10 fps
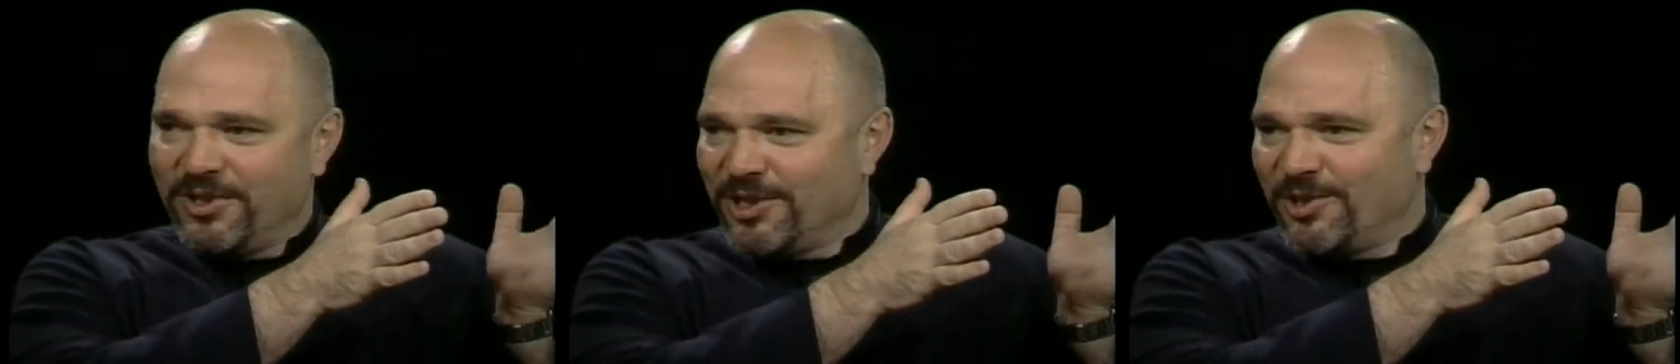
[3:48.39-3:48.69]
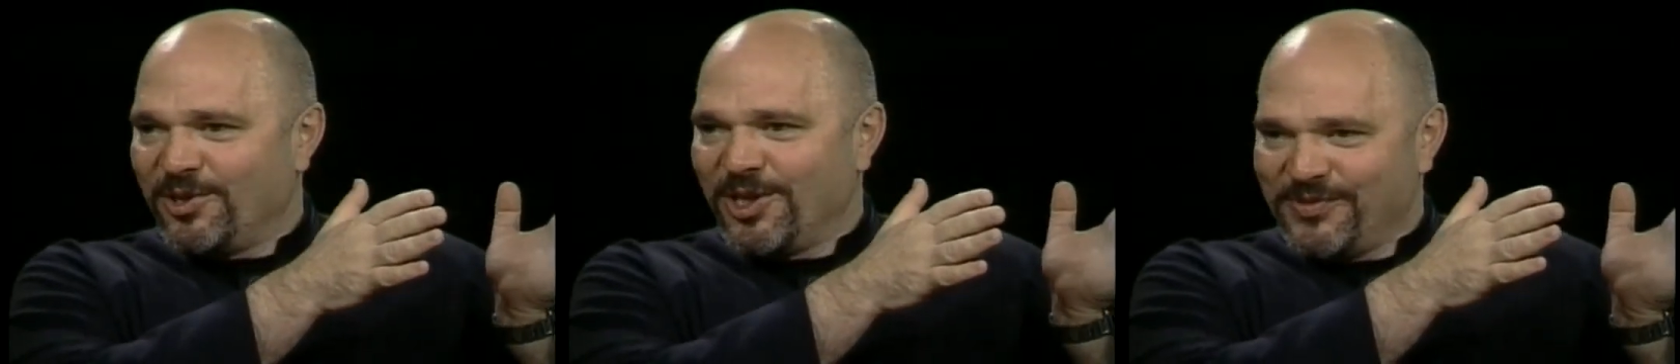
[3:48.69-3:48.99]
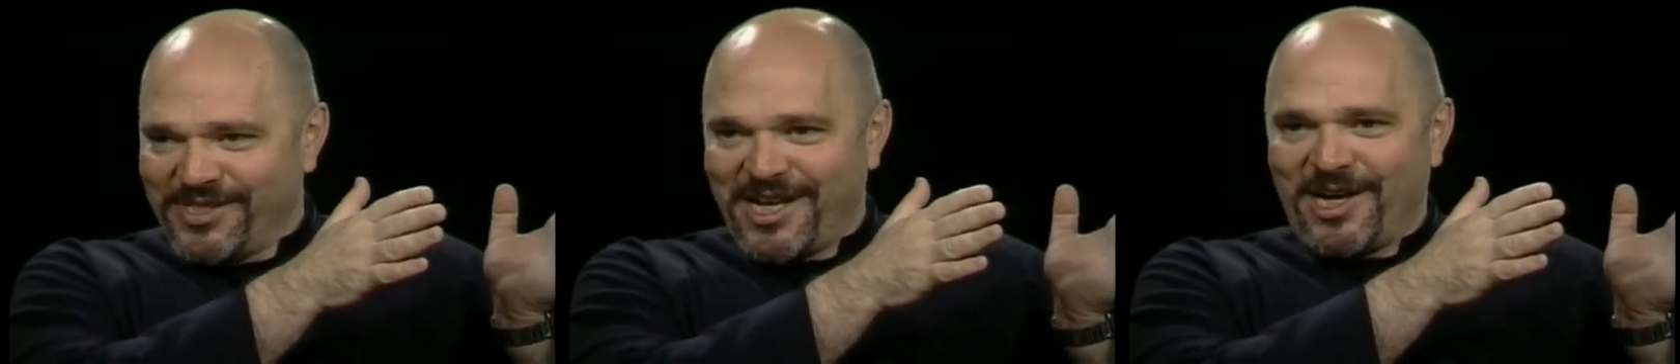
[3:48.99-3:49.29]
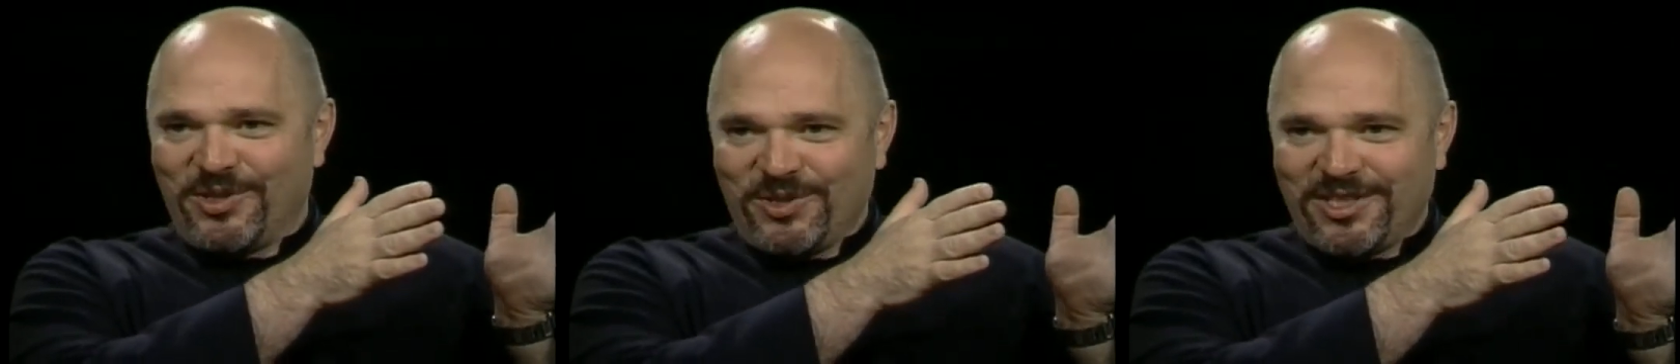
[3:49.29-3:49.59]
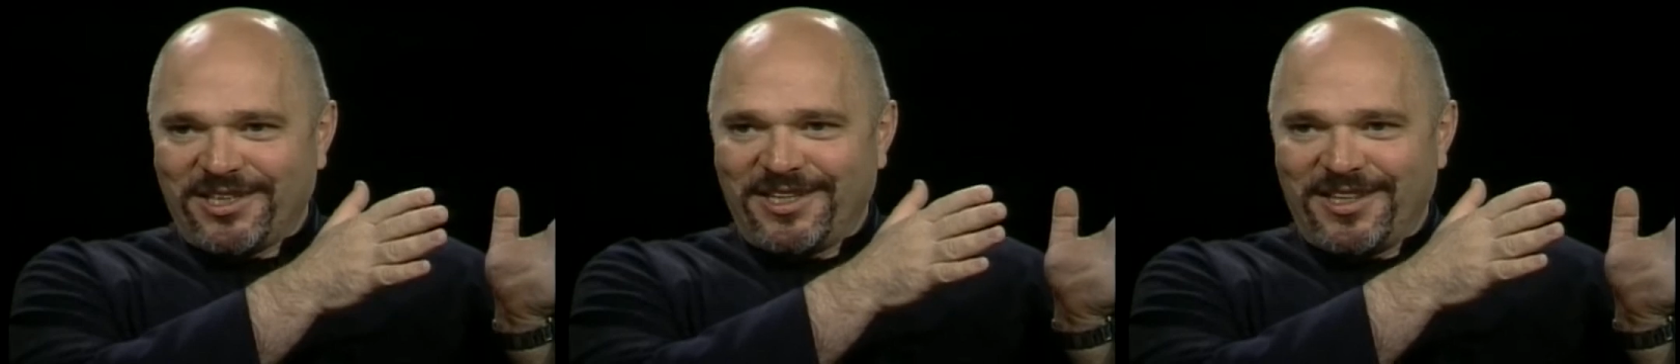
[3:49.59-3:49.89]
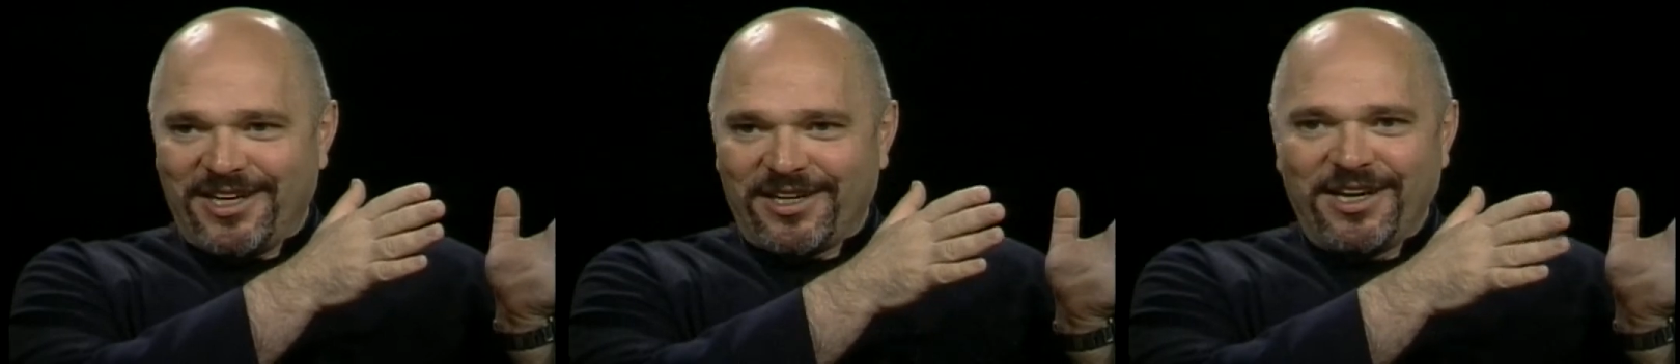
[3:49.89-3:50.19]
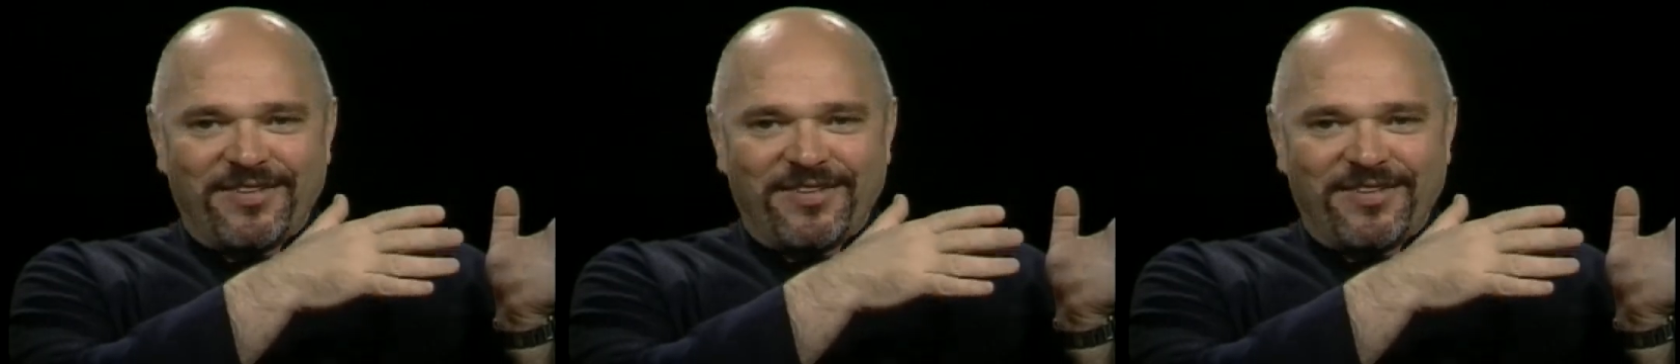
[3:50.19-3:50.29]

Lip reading: but just look over there and you suddenly think